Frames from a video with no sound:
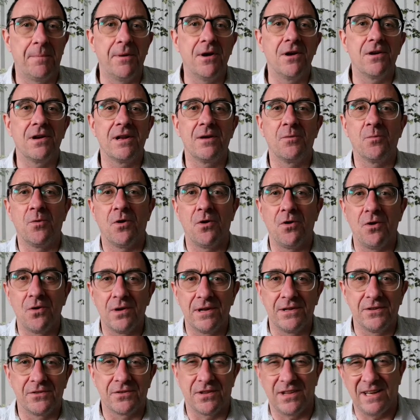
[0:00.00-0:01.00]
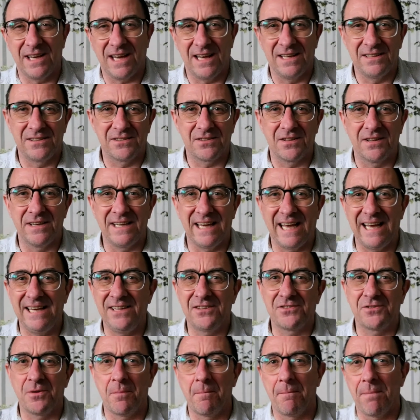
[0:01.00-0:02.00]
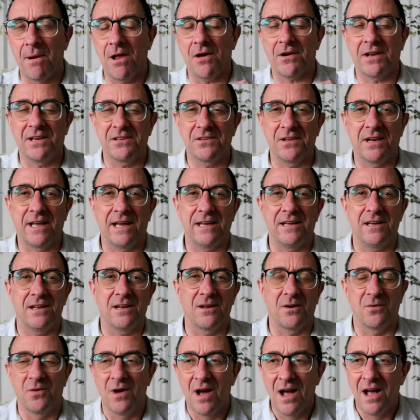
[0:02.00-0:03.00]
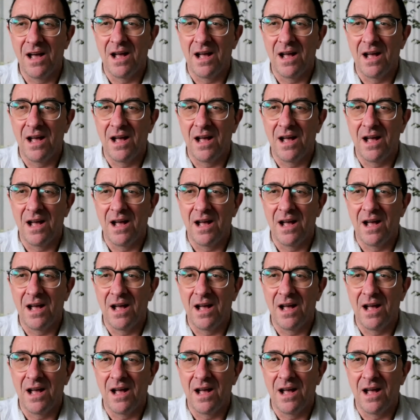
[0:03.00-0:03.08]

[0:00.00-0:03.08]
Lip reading: Berlin Wall into the Eastern Bloc, isn't it? You know,